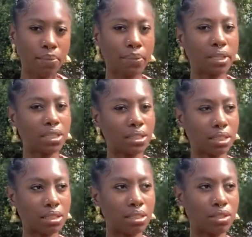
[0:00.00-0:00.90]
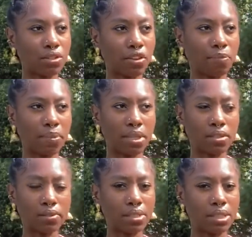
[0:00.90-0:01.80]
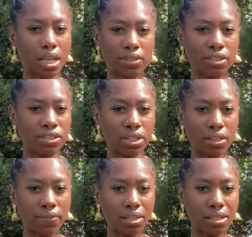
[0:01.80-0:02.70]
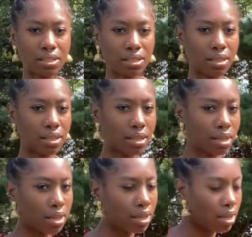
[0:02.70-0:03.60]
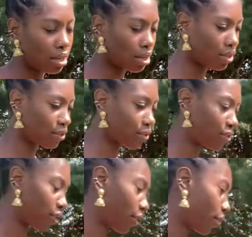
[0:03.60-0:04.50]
but it's the soft basil. It's not the Genovese. So